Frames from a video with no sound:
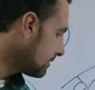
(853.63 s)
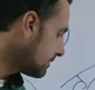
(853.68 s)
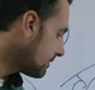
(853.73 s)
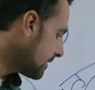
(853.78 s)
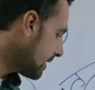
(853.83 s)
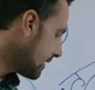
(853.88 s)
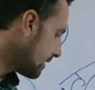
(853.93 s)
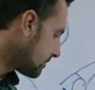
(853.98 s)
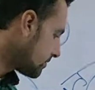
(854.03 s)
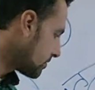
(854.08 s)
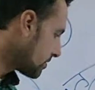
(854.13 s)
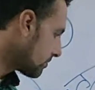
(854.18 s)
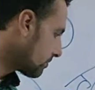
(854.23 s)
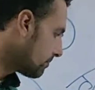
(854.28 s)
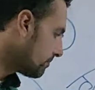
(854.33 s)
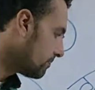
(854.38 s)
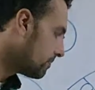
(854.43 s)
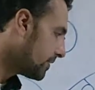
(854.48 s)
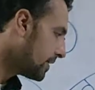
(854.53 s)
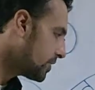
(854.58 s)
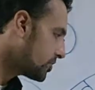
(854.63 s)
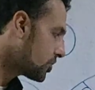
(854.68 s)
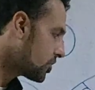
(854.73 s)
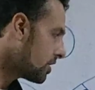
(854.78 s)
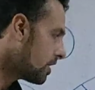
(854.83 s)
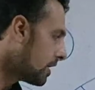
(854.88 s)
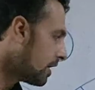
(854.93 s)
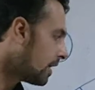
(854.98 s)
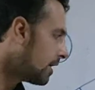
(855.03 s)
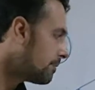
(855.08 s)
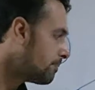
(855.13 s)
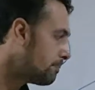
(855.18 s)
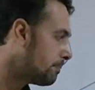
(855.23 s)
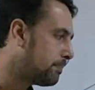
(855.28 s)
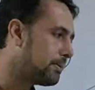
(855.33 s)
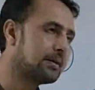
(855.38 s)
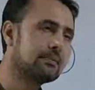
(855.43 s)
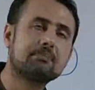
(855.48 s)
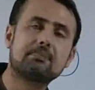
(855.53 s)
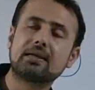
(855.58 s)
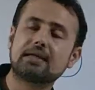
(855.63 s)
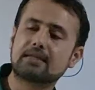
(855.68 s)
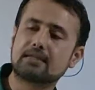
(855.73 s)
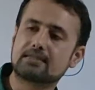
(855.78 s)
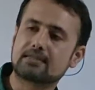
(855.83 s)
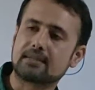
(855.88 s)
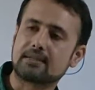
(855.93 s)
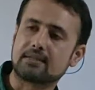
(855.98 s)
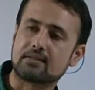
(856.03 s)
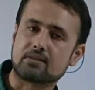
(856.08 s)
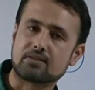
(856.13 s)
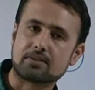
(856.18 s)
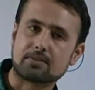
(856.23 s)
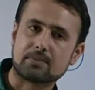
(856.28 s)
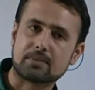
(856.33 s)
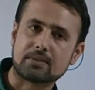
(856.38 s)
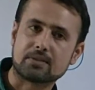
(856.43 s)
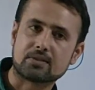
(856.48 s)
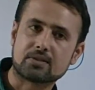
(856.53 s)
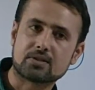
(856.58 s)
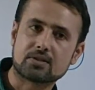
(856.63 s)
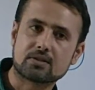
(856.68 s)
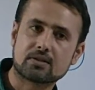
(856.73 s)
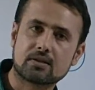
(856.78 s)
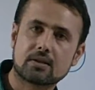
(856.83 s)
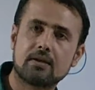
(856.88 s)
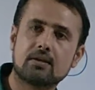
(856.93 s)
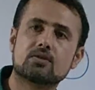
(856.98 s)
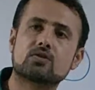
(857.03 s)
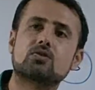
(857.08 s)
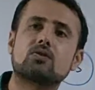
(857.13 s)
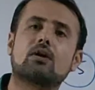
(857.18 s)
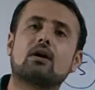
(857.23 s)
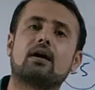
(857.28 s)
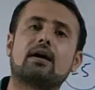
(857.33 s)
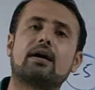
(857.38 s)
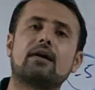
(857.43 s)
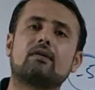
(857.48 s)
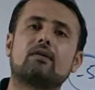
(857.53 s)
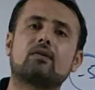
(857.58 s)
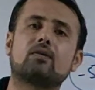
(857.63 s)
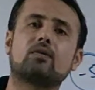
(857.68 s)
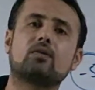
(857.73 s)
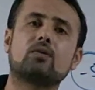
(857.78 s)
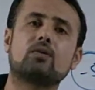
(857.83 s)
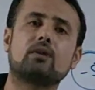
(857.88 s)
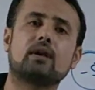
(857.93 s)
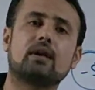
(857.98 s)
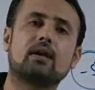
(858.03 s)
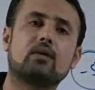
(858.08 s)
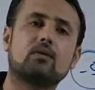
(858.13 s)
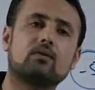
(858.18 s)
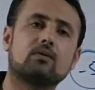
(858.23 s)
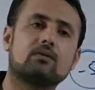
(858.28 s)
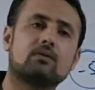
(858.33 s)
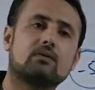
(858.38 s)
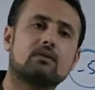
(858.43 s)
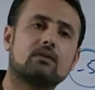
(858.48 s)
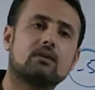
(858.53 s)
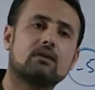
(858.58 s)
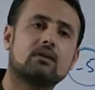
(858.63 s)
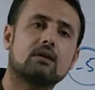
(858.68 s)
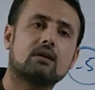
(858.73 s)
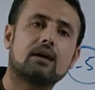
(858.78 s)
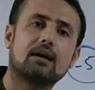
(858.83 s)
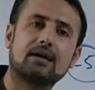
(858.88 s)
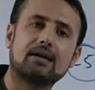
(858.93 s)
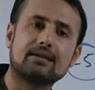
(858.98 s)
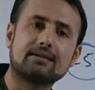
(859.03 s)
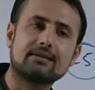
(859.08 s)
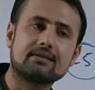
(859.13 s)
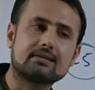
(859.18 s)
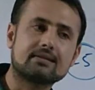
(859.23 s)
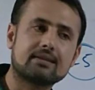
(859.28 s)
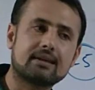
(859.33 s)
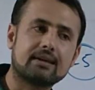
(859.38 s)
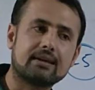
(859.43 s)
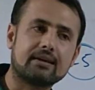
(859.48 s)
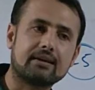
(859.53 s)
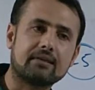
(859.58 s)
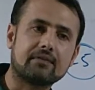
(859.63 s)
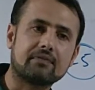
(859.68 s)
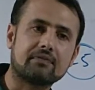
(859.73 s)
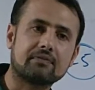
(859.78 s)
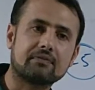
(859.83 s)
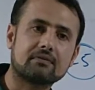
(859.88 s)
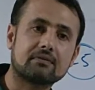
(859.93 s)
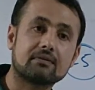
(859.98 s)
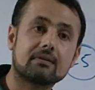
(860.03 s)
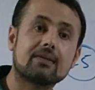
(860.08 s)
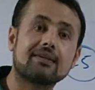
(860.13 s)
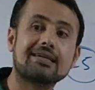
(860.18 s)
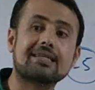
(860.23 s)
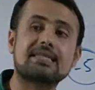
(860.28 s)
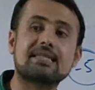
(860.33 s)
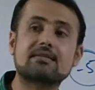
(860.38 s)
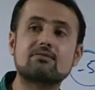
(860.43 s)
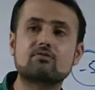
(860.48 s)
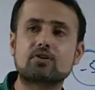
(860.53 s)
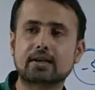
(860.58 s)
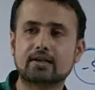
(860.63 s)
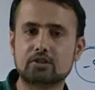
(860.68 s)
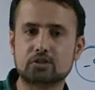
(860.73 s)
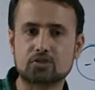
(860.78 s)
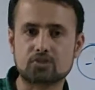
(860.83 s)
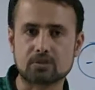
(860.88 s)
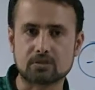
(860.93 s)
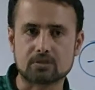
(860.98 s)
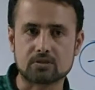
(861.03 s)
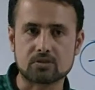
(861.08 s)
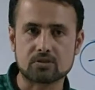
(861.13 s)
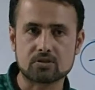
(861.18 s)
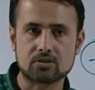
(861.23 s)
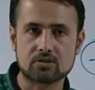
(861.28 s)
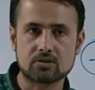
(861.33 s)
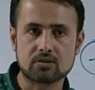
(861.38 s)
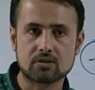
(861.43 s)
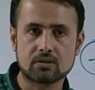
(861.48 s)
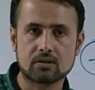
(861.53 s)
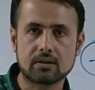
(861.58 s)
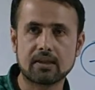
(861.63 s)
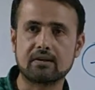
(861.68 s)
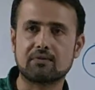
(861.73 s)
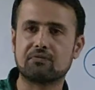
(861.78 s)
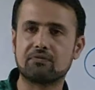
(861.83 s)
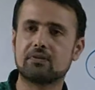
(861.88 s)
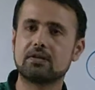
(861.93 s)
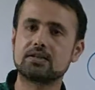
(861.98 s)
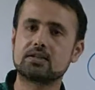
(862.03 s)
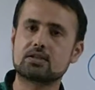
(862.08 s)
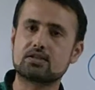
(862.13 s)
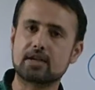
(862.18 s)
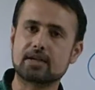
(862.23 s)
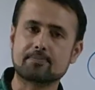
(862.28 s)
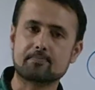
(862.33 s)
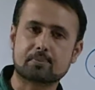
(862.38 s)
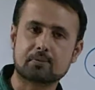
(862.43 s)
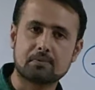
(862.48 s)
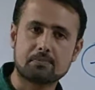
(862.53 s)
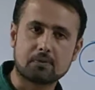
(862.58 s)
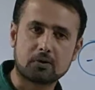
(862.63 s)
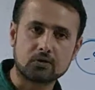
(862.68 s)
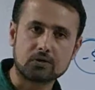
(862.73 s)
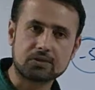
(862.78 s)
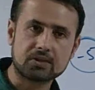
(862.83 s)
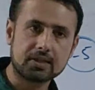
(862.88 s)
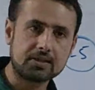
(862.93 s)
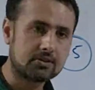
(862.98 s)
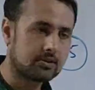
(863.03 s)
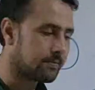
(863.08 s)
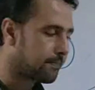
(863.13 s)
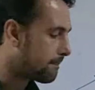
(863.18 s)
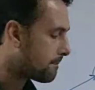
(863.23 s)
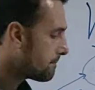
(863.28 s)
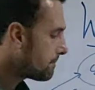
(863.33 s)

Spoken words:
that which harm public sentiments. So I'd go now on the side of restrictions. In first I promoted,